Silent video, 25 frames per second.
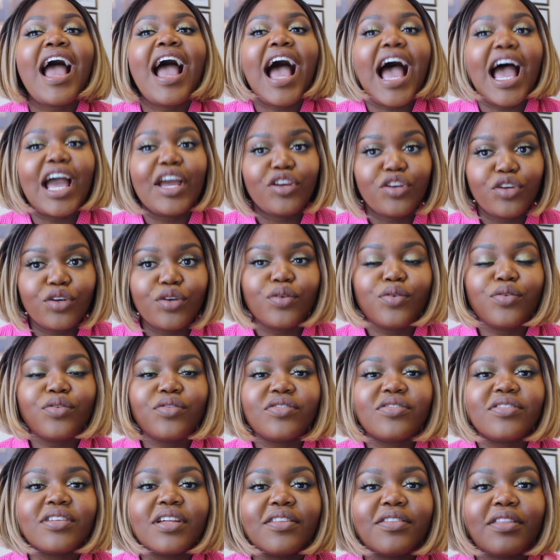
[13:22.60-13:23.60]
I
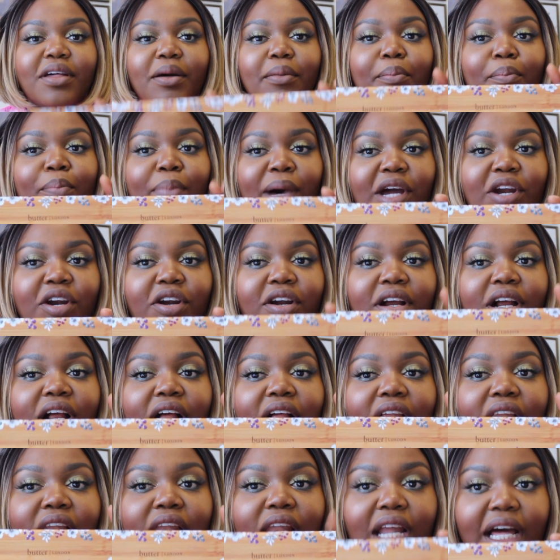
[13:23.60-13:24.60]
used the Butter
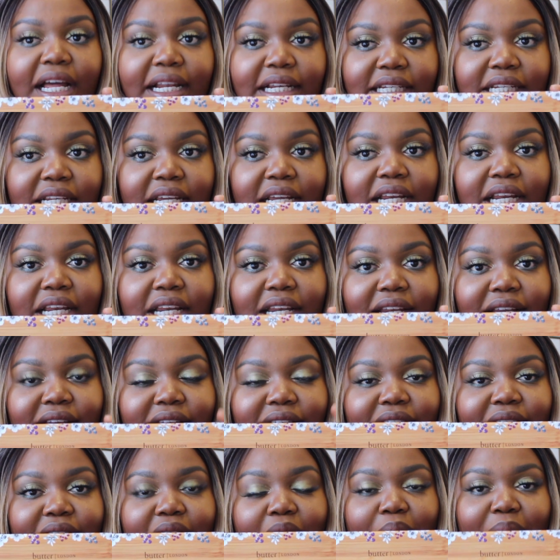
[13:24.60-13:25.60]
London
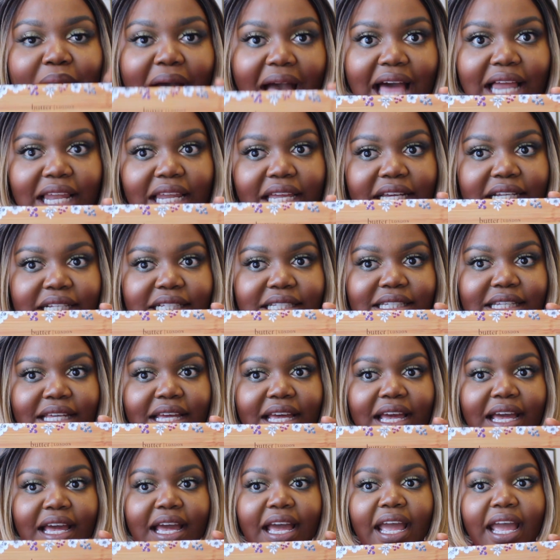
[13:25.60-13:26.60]
palette,
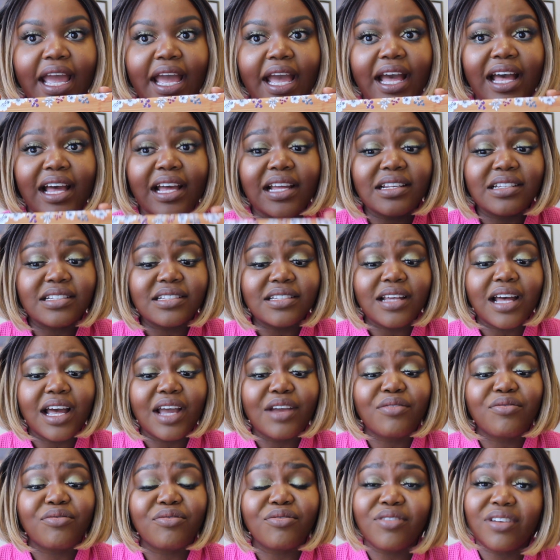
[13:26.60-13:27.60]
and
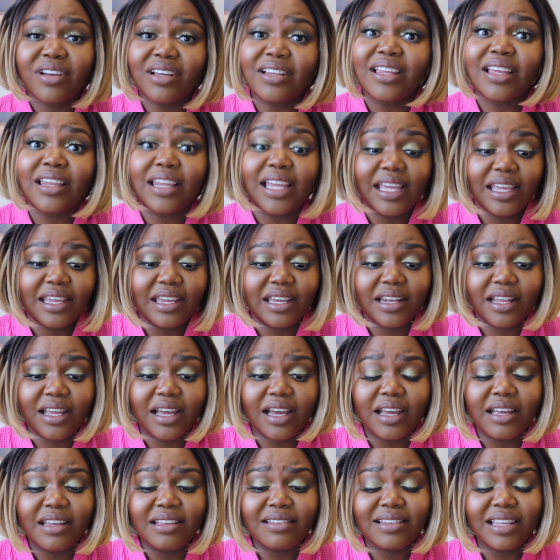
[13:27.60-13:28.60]
I really like it,
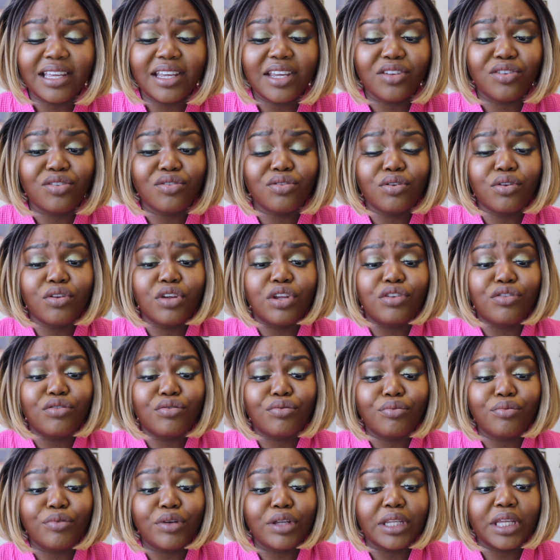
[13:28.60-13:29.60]
guys. Like,
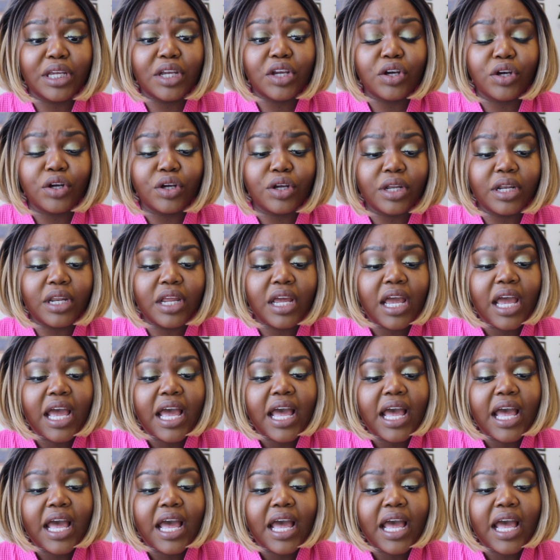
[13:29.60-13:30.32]
it's really good.